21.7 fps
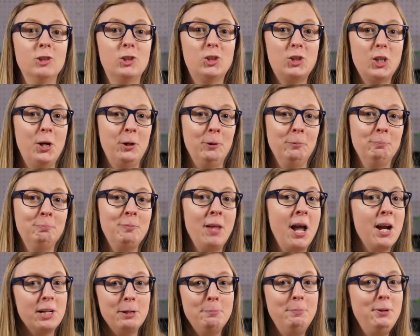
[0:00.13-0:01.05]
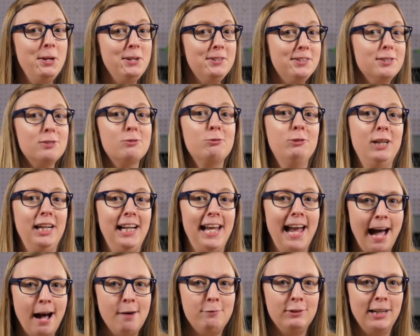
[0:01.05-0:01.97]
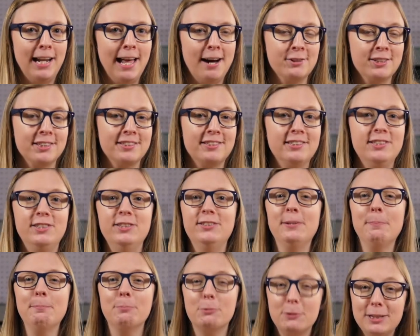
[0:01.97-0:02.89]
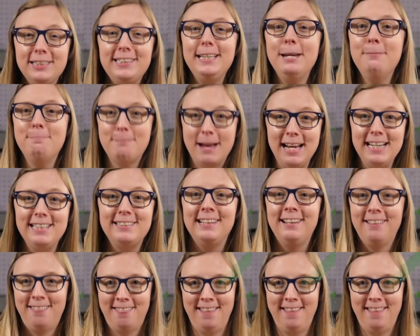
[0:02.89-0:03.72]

So, computers really have allowed us to do some pretty amazing